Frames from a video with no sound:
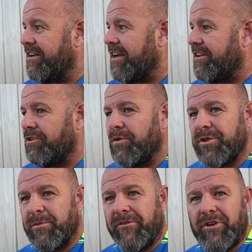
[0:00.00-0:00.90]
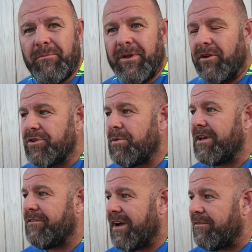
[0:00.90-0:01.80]
and I don't think we've dipped below
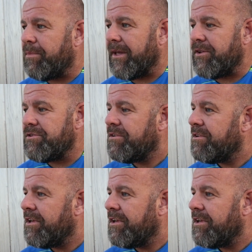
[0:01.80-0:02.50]
25 players.